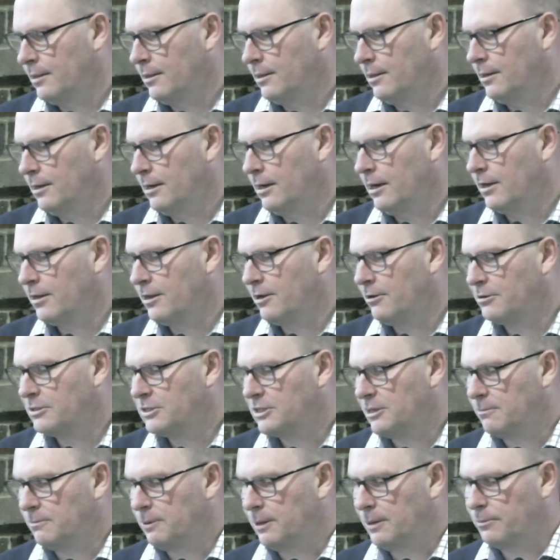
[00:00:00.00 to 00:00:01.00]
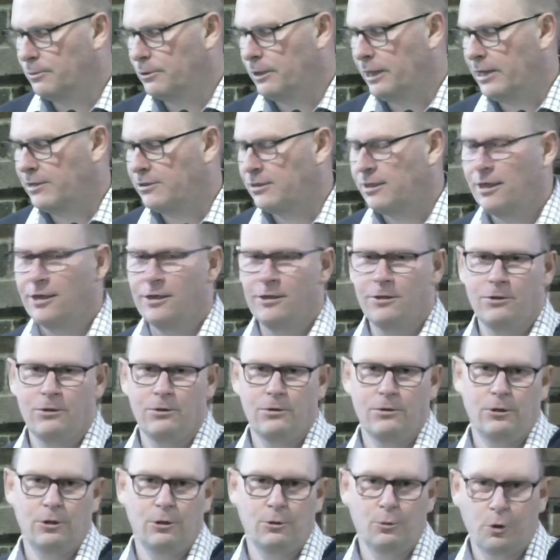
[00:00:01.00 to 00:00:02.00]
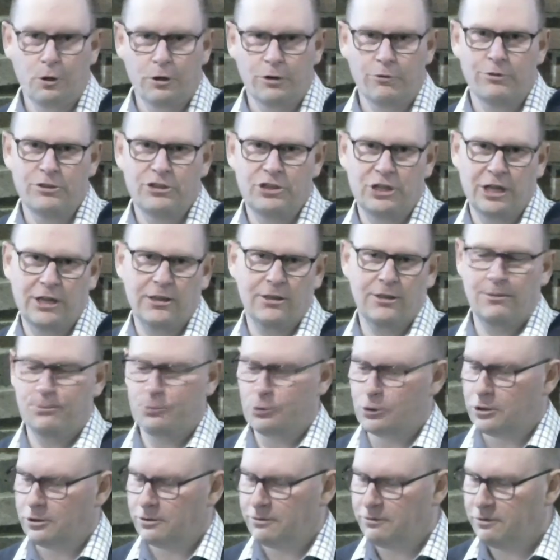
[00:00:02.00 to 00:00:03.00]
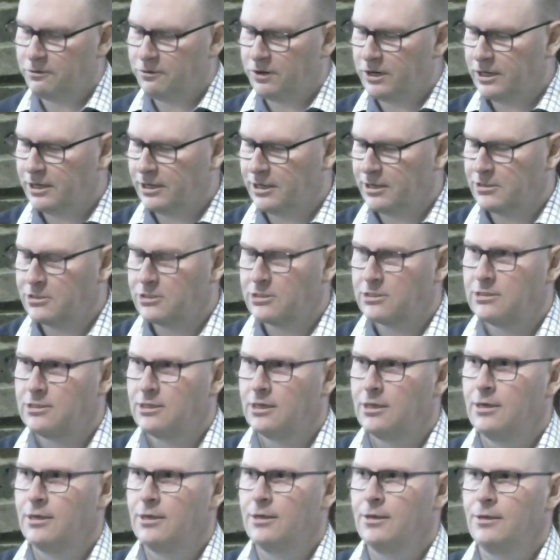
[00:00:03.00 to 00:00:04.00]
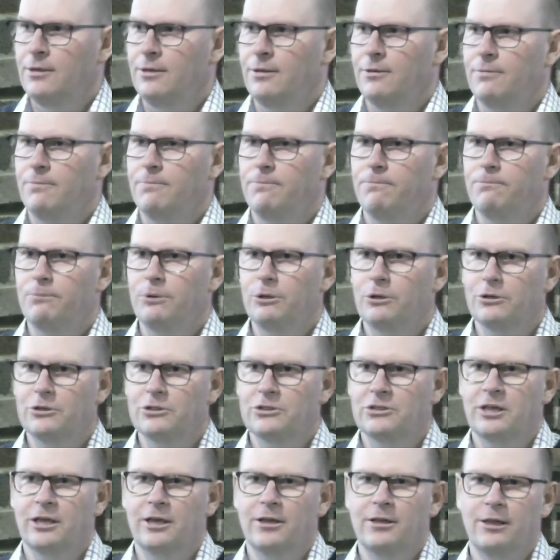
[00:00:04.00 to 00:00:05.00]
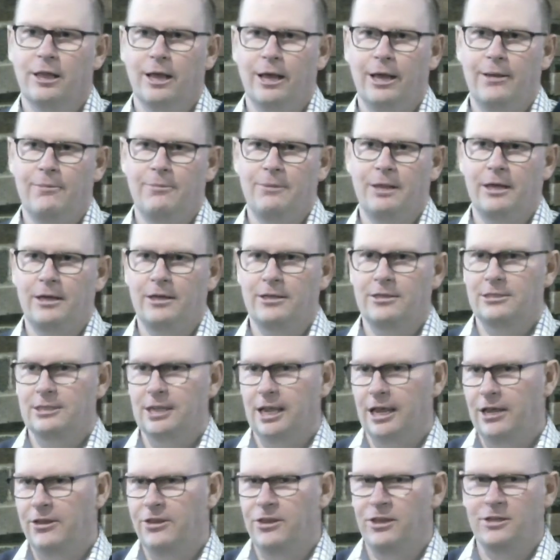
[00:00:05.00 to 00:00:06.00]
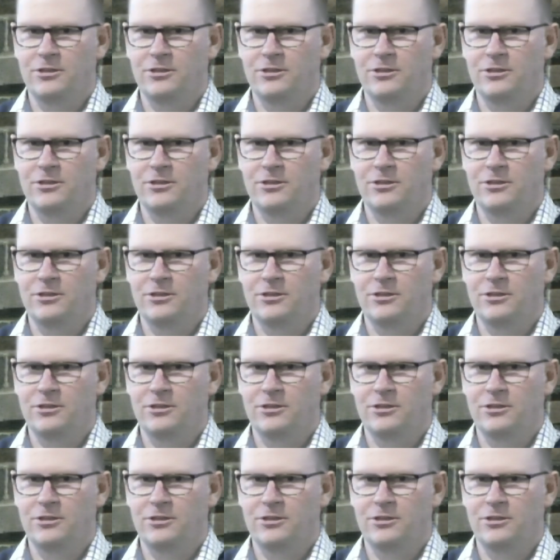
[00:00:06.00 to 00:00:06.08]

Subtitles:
There are some people out there who want to reject the book of Leviticus because they claim that its ethics